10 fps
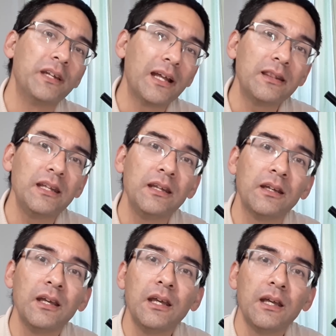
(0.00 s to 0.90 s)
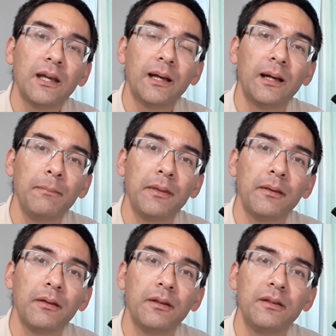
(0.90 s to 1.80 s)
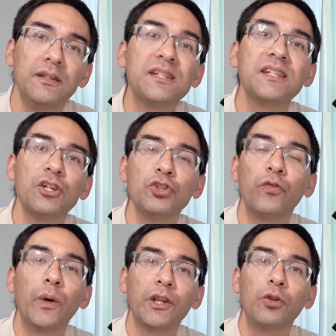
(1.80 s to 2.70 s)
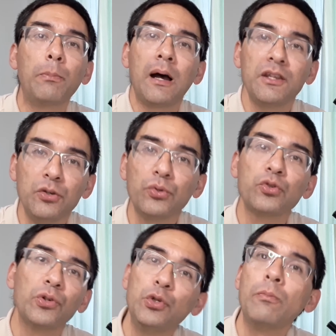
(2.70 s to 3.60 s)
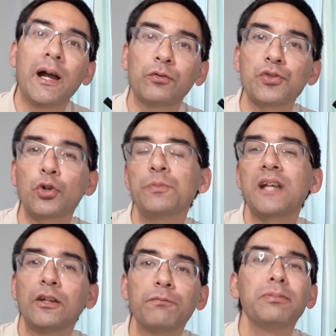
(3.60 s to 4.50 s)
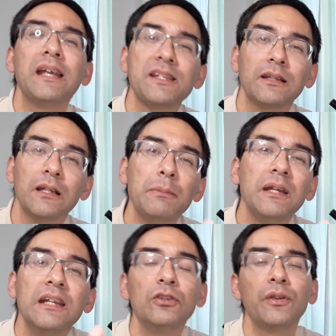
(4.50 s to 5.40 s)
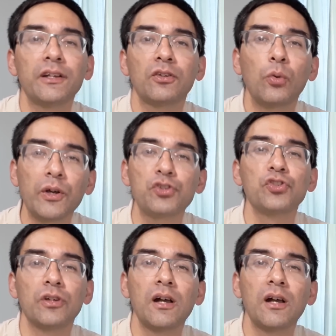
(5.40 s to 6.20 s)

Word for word: And I think um, the decision of whether to buy used or new microscopes kind of plays a little bit into that question.